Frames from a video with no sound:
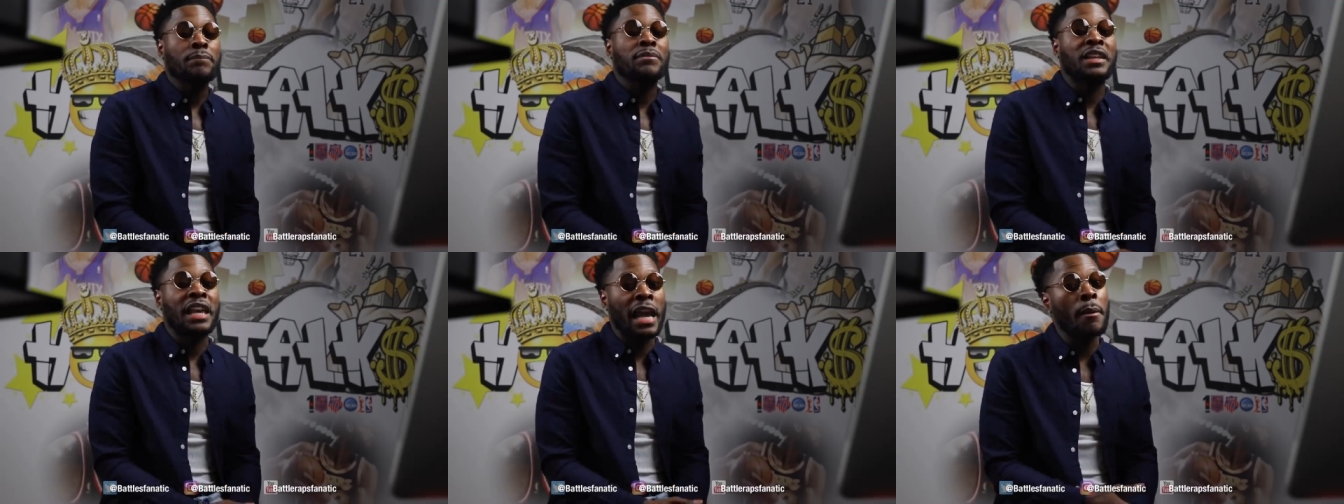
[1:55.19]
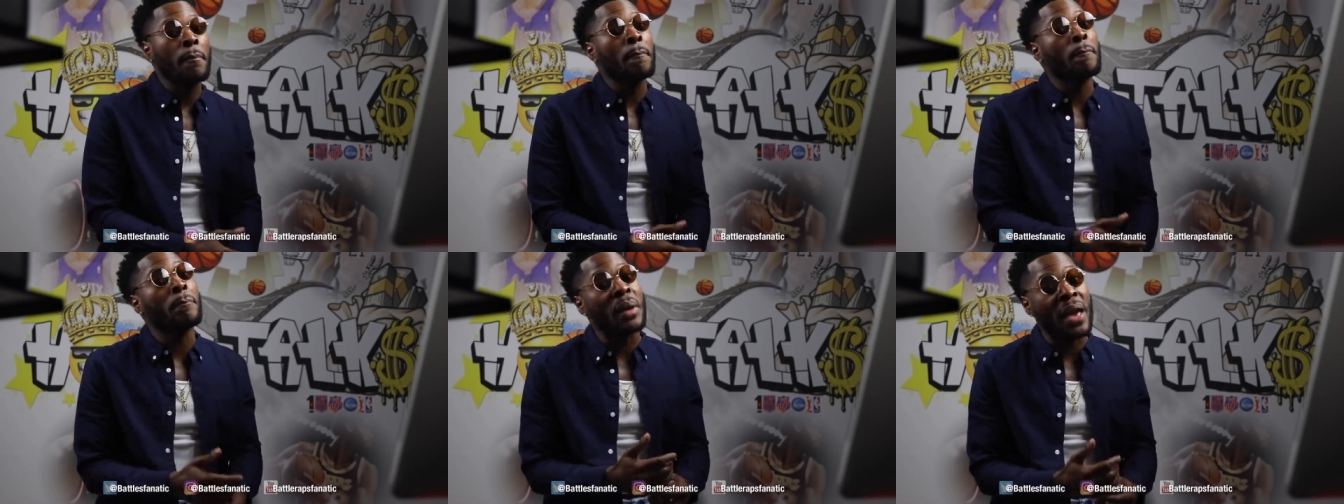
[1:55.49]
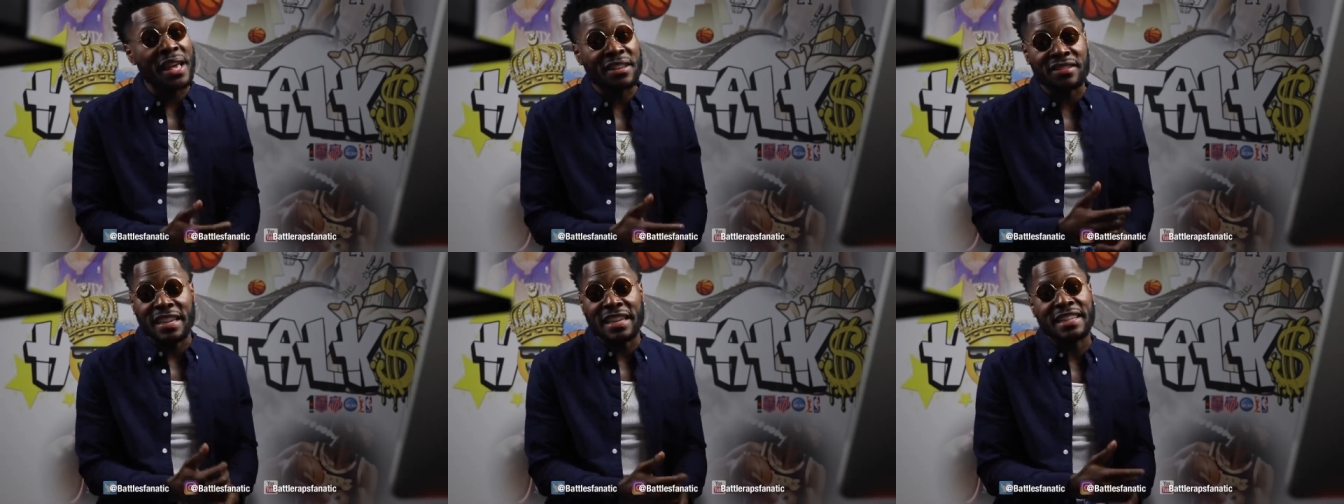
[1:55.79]
Get
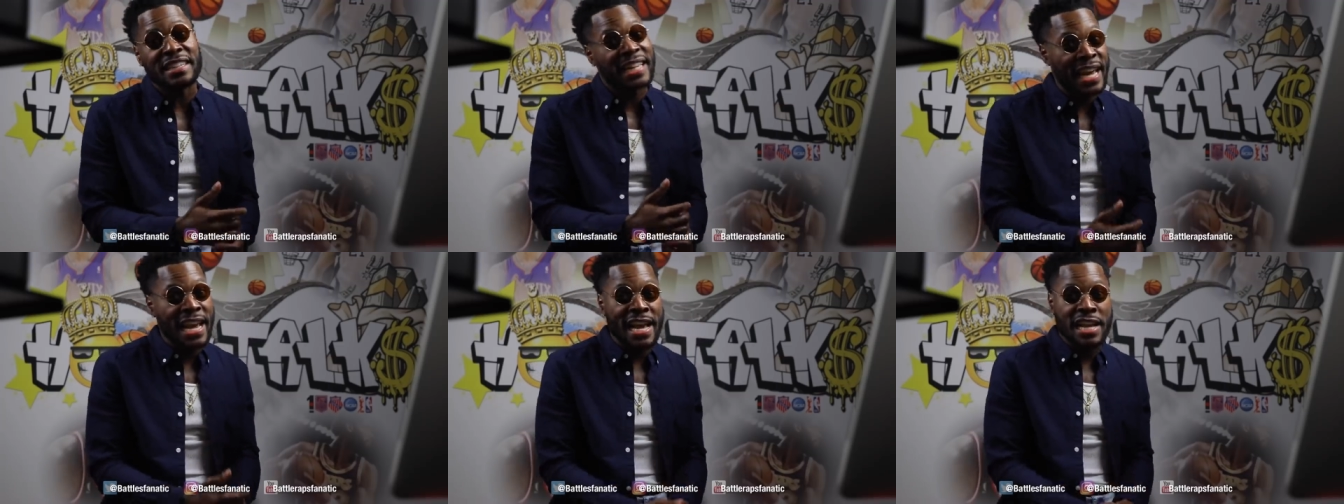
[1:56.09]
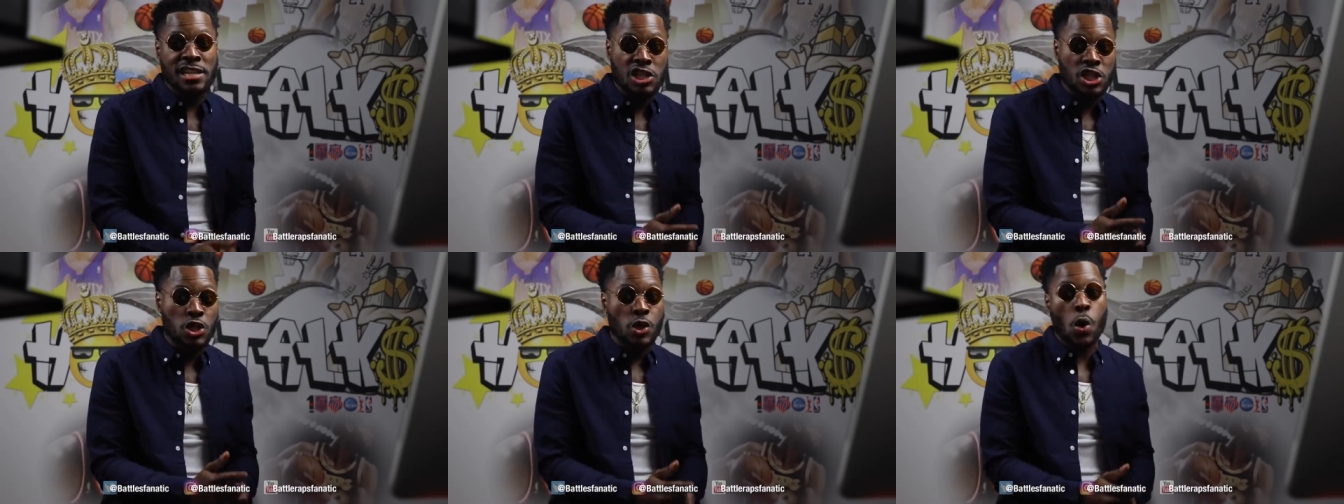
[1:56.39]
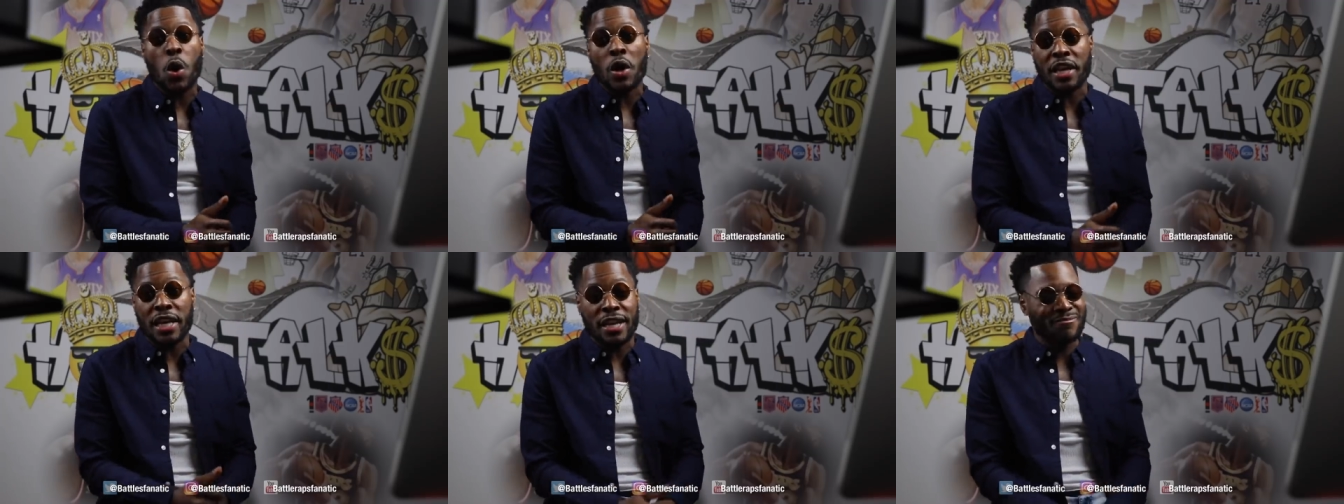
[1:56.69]
busy then,
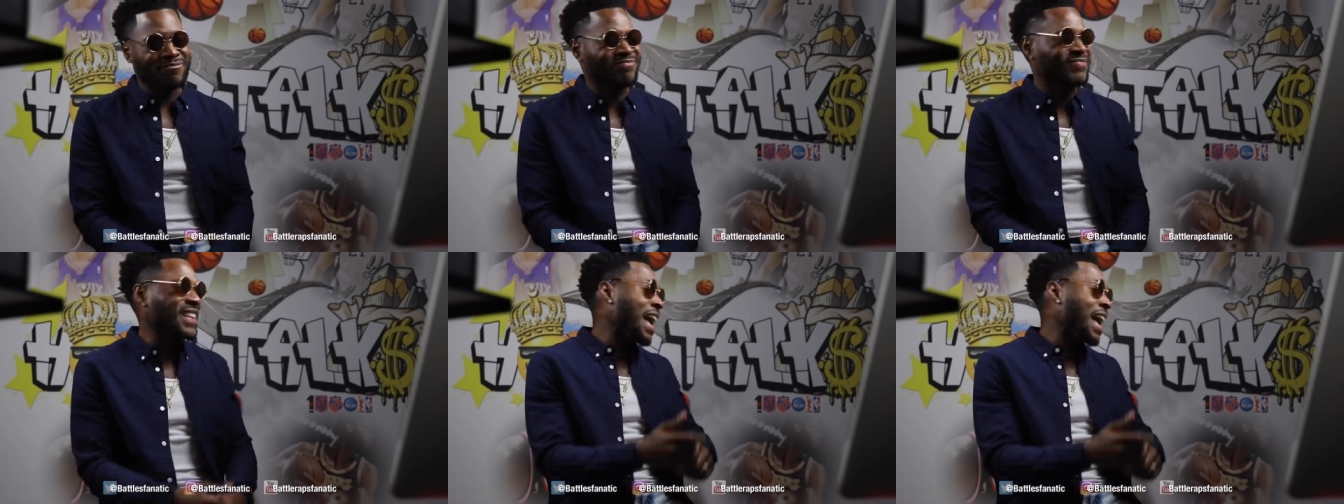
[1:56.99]
shorty.